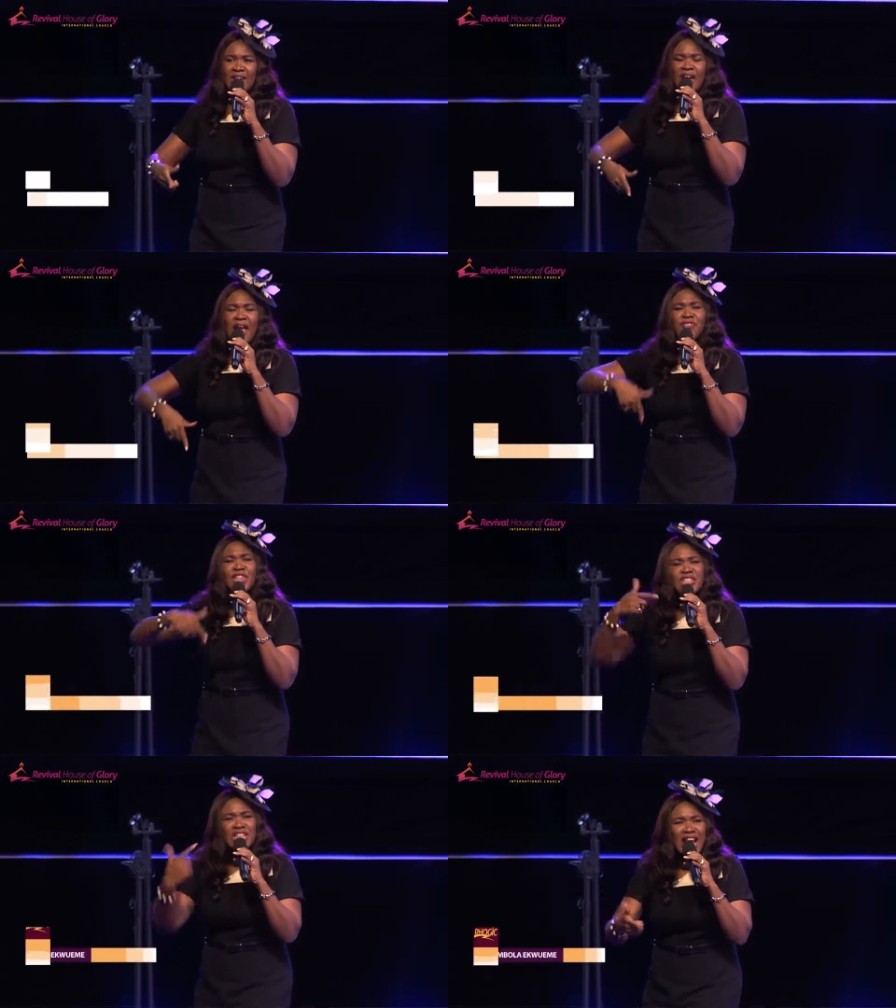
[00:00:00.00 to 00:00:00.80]
In
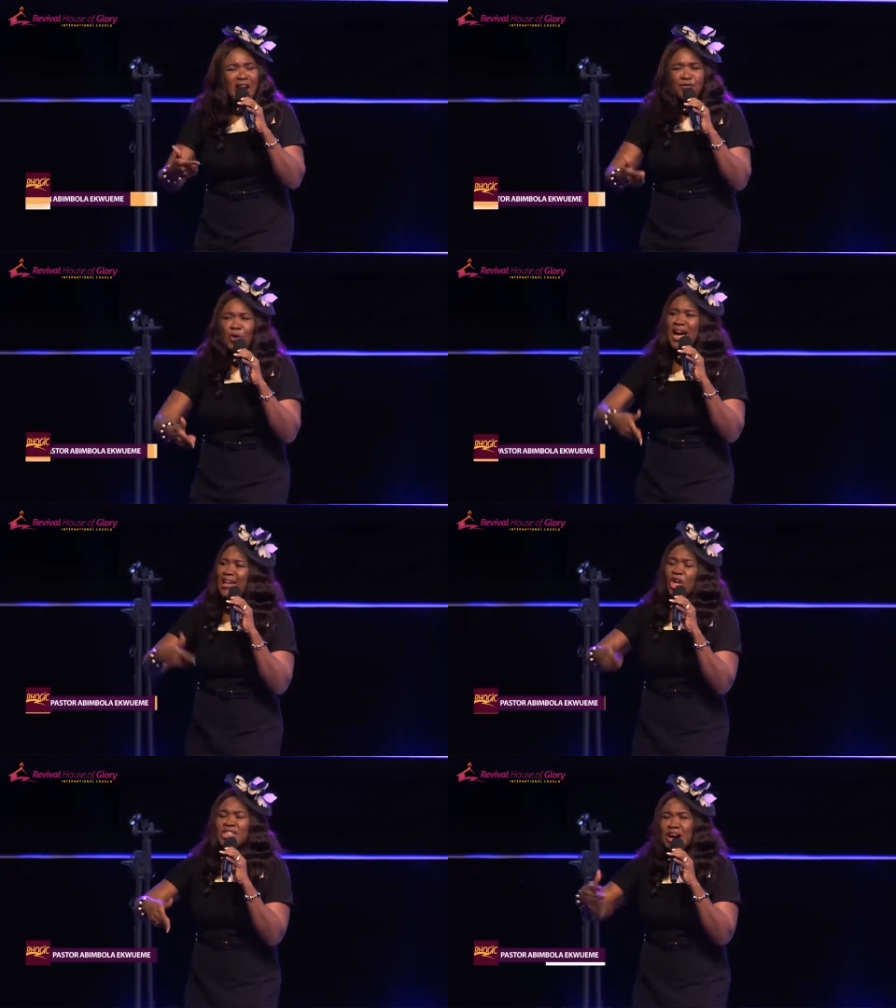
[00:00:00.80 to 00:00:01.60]
this life, you
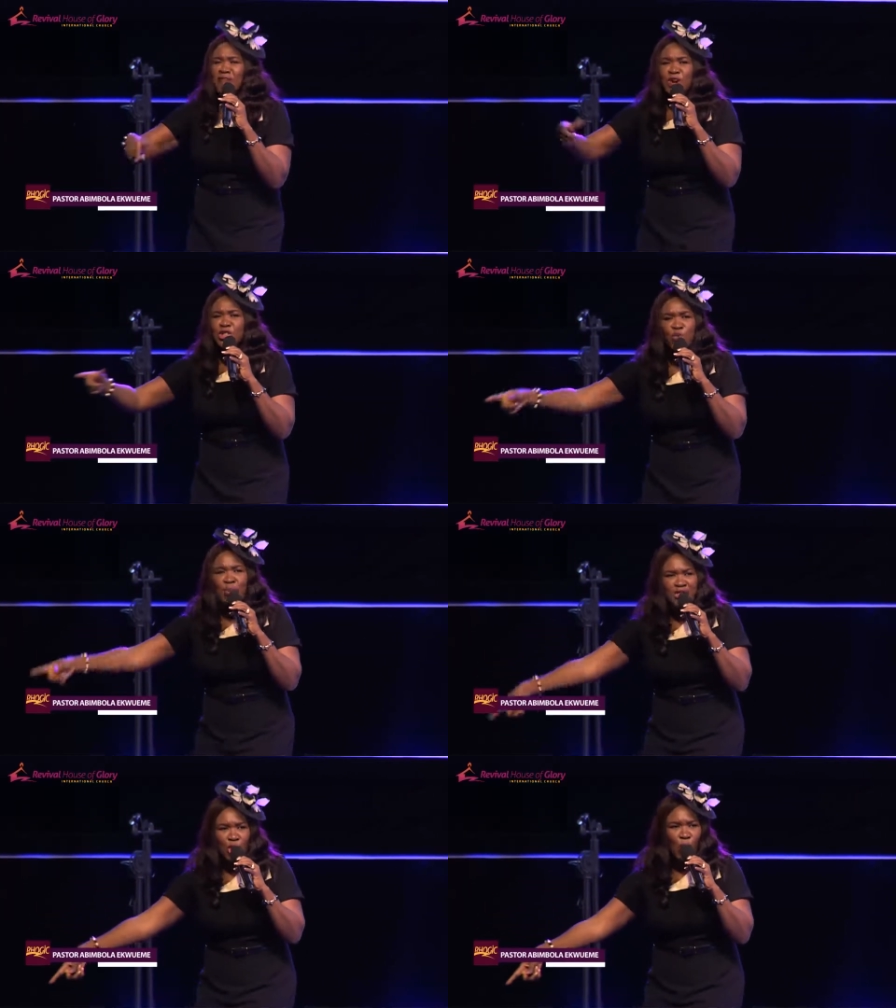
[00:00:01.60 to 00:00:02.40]
cannot afford to
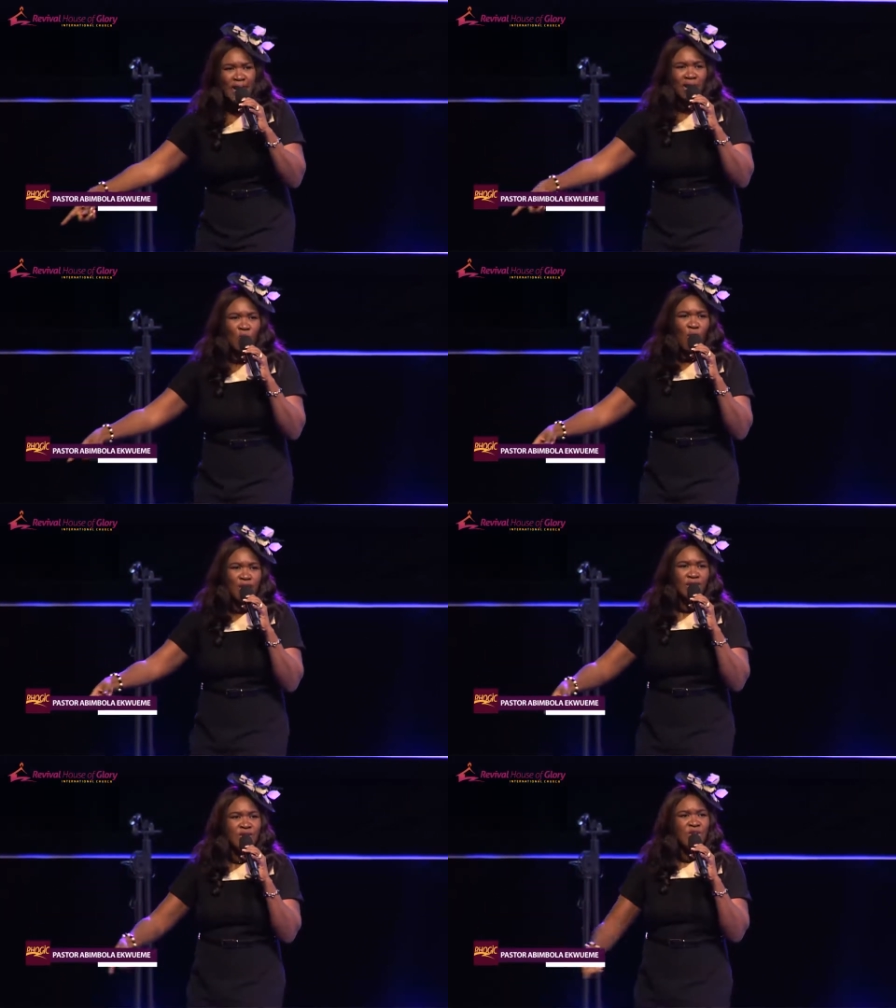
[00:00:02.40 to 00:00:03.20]
be the weaker one.